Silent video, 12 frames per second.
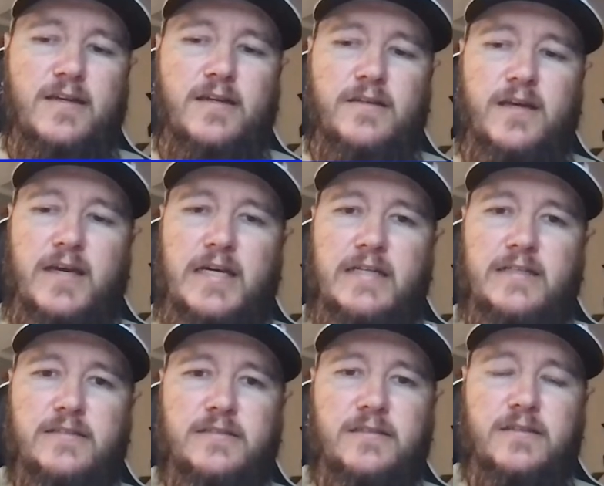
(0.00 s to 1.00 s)

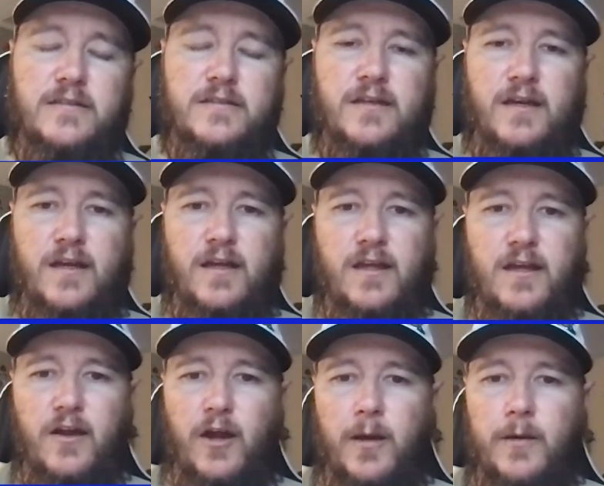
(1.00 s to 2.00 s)
Yeah,
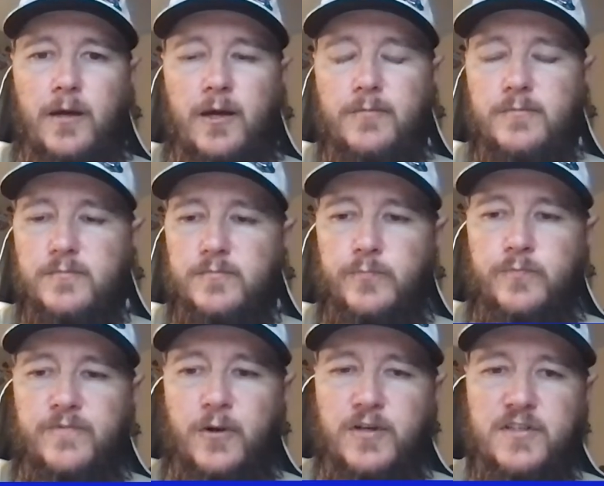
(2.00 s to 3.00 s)
I'm
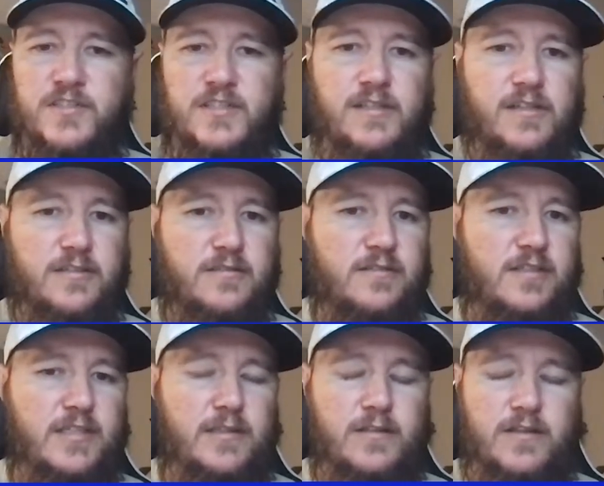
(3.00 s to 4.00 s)
focusing on
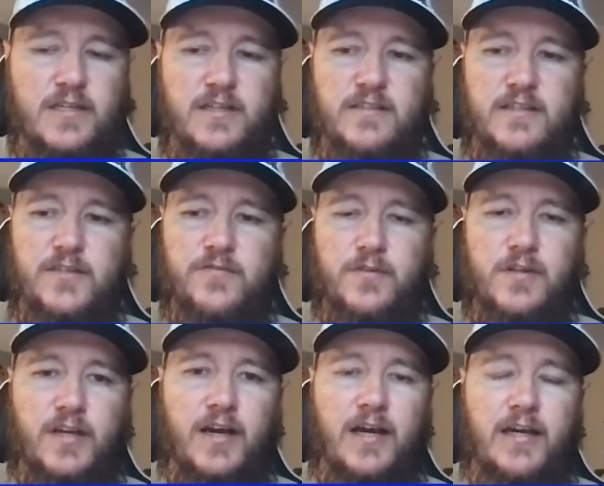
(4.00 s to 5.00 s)
getting the things I need for the
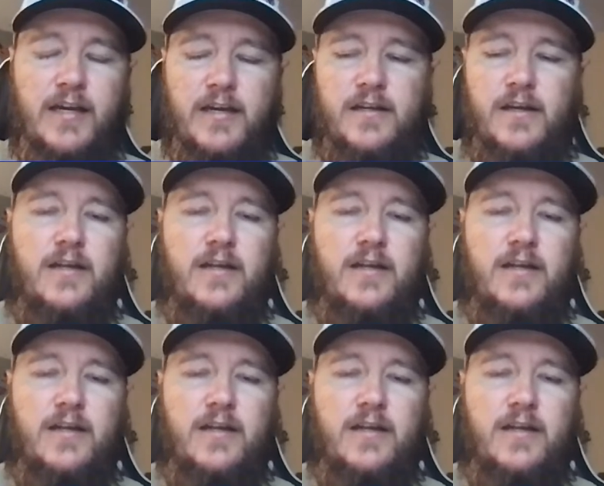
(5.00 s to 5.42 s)
kayak.